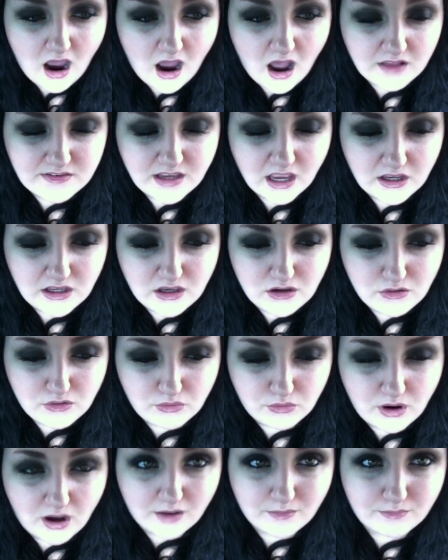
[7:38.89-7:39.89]
I'll tell you
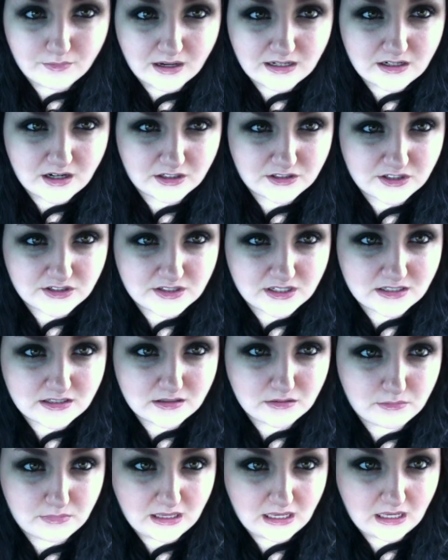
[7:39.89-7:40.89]
what my doctor said
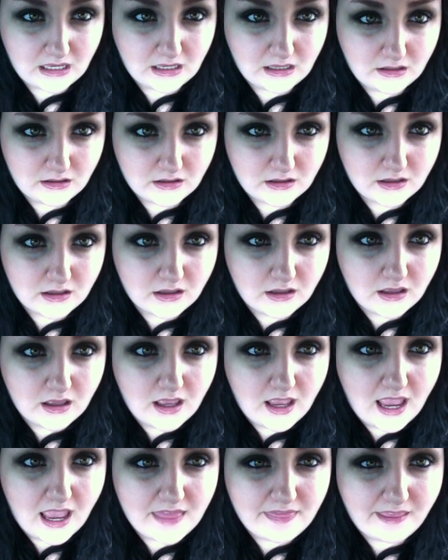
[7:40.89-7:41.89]
to me,
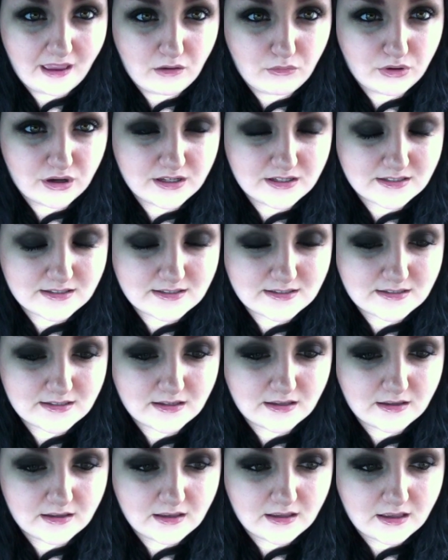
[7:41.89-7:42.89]
and that was,
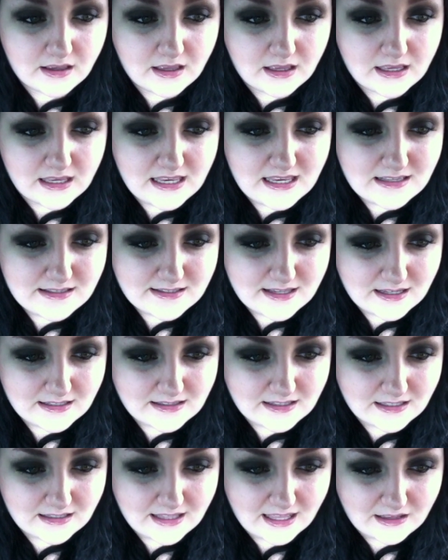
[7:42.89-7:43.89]
he said
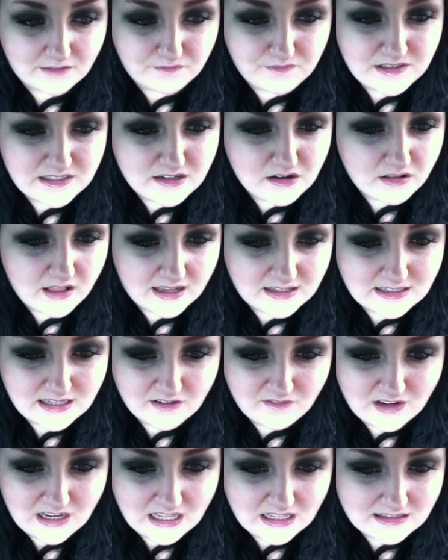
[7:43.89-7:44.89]
that, like, physical
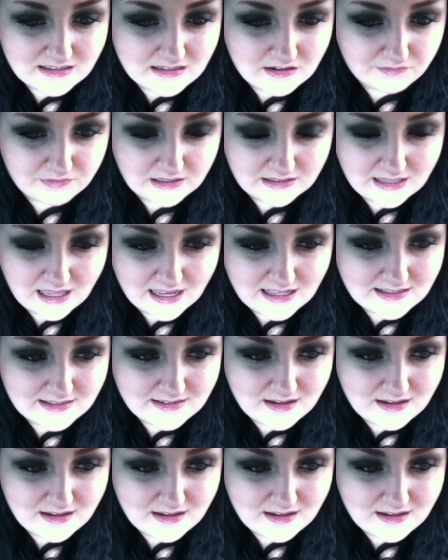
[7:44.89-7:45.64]
activity and stuff like that,